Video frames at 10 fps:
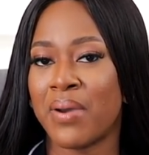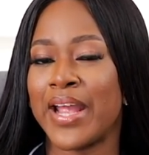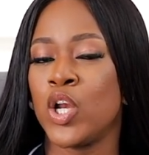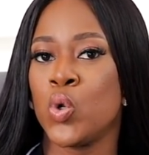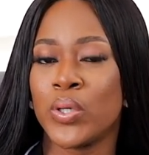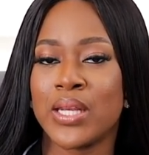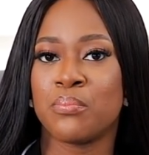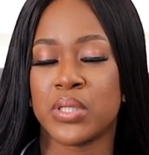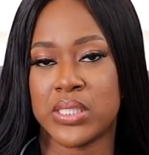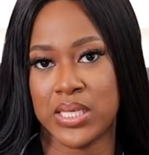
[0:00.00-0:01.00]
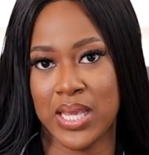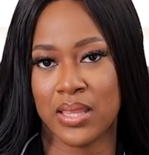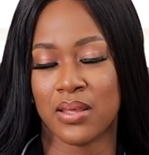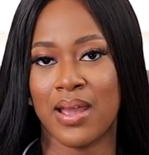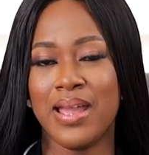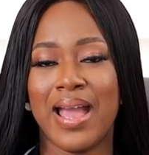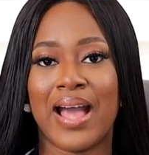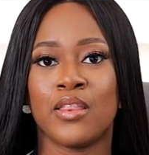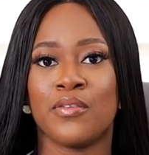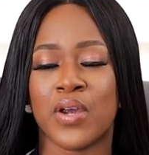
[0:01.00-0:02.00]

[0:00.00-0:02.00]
by looking put together. And the